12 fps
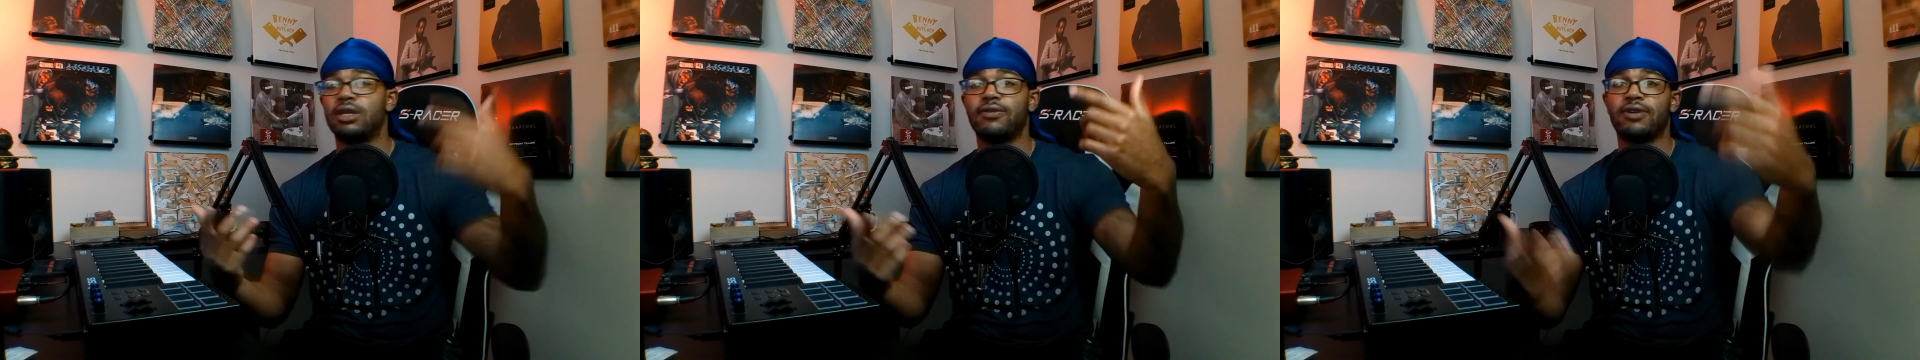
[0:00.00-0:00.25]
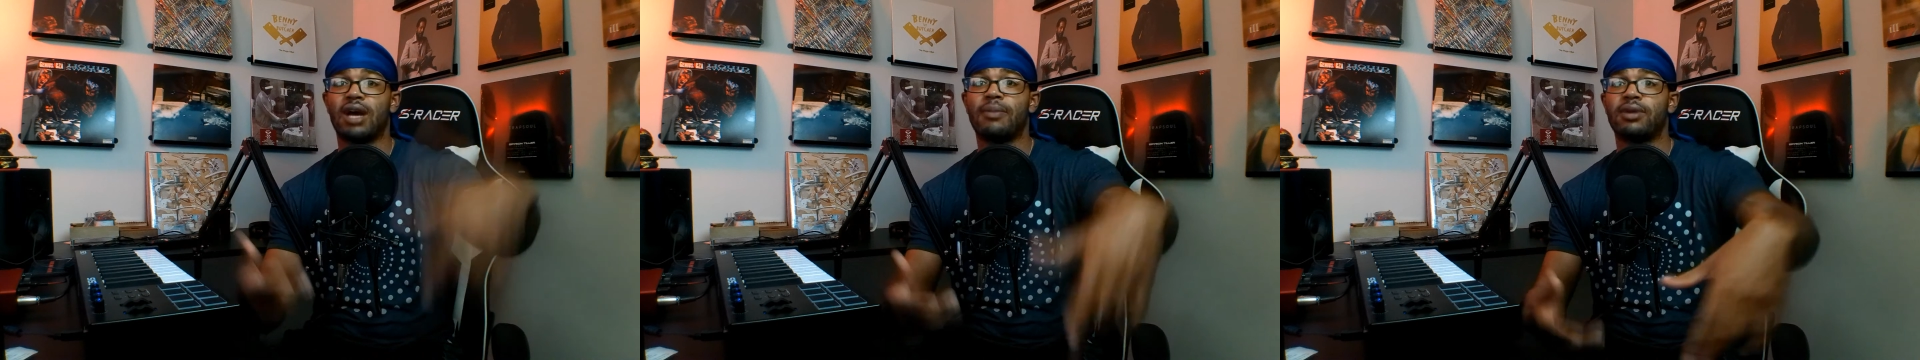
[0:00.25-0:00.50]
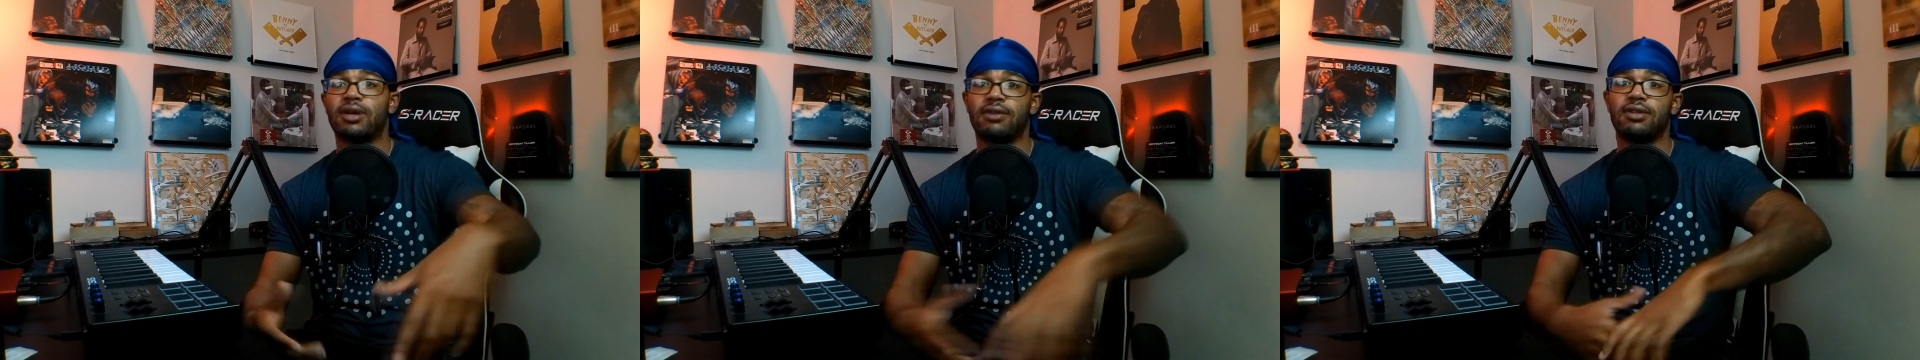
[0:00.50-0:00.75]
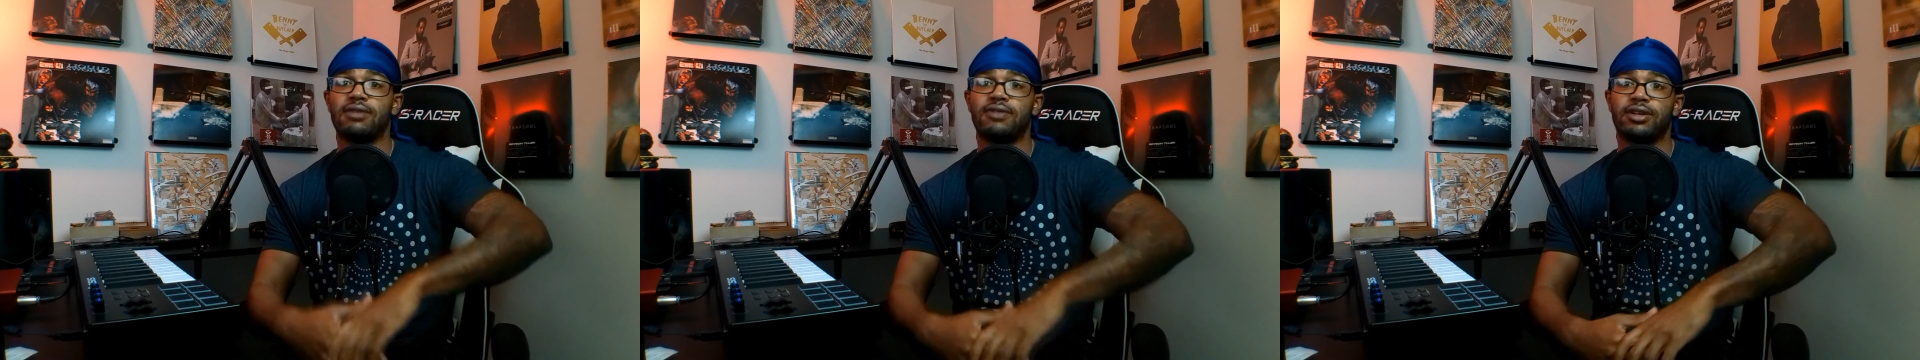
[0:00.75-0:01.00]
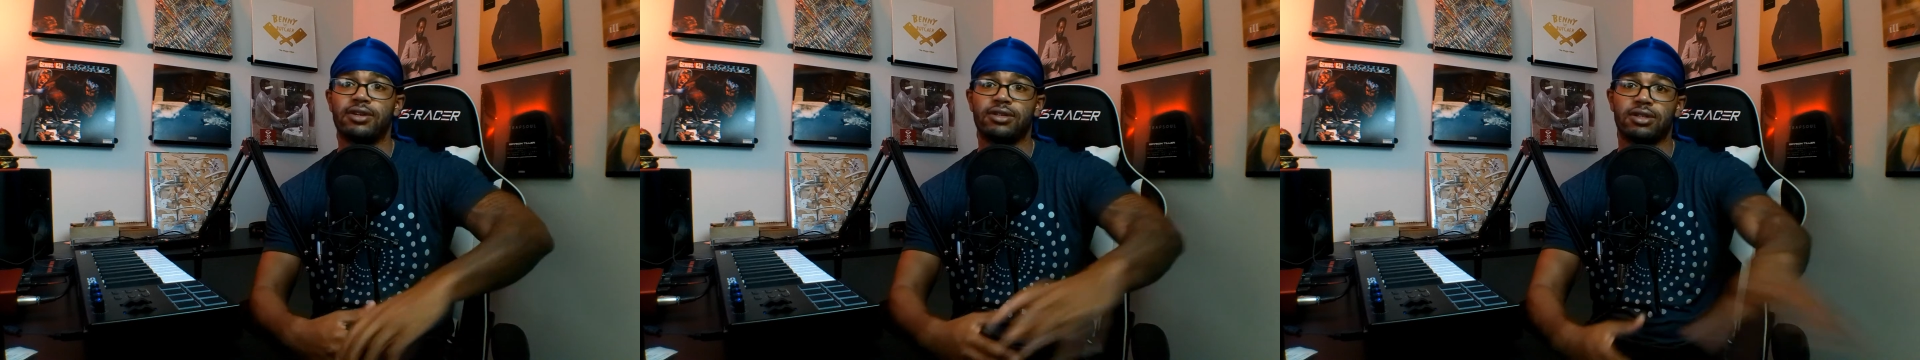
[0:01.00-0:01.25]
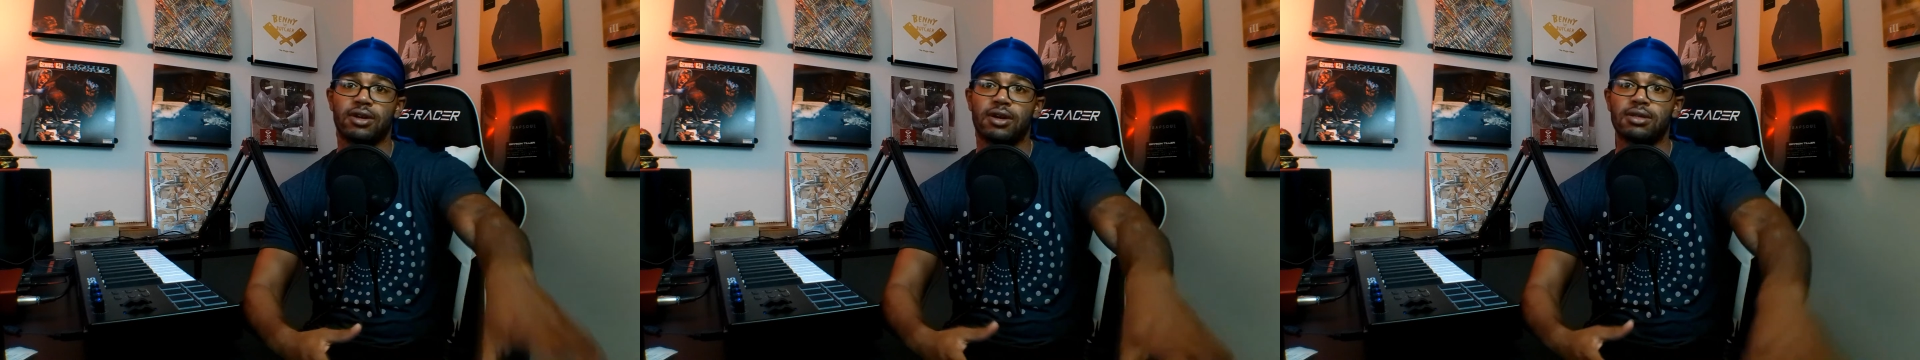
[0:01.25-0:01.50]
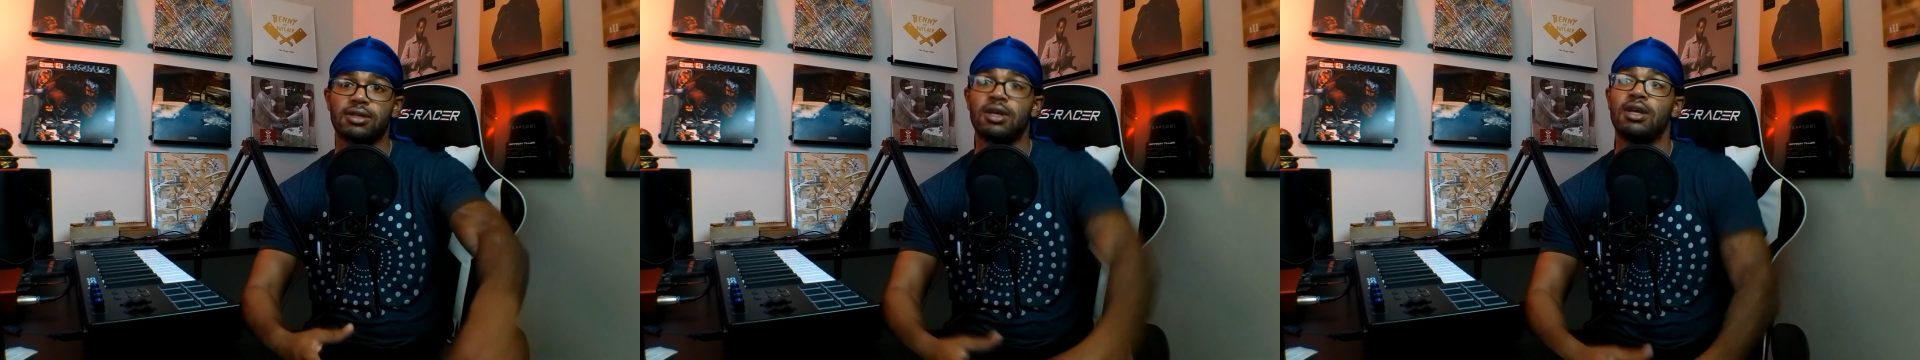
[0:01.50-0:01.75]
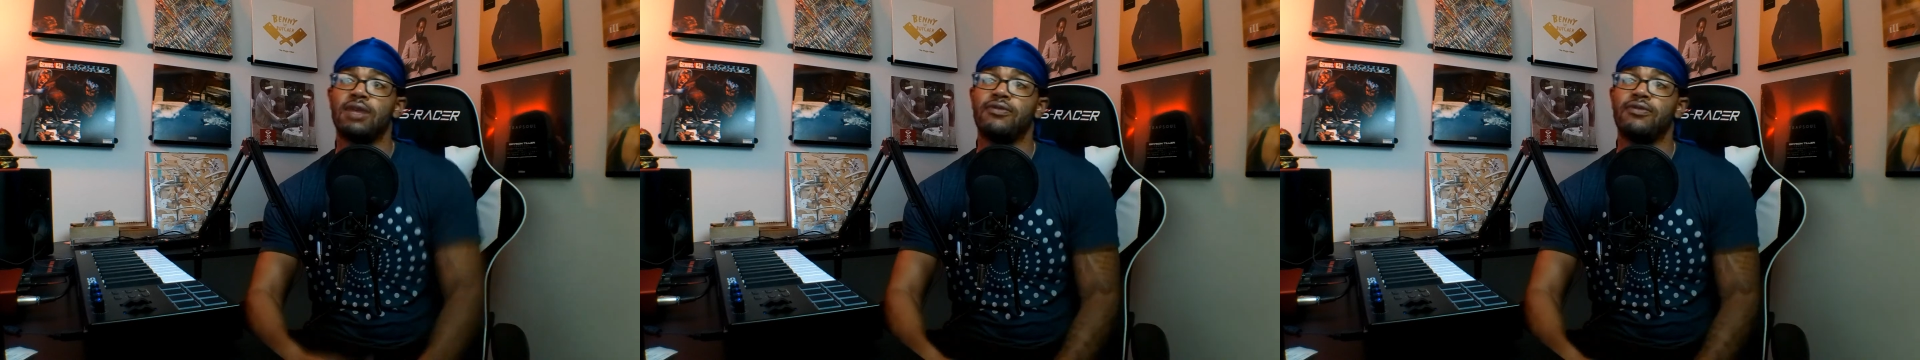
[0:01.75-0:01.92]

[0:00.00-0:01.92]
leave a comment. I would love to hear your thoughts.